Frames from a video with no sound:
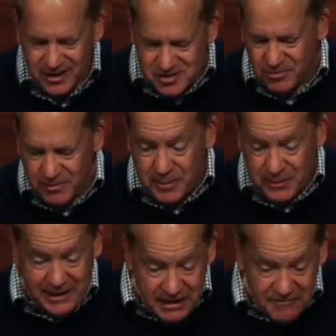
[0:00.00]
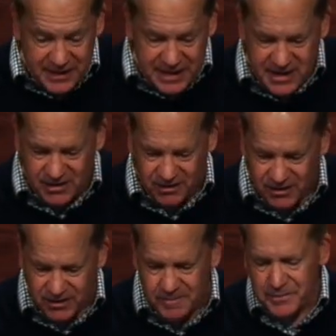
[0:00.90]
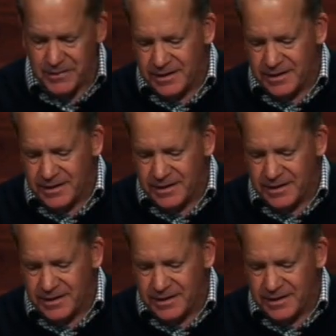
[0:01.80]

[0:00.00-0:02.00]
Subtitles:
So we believe here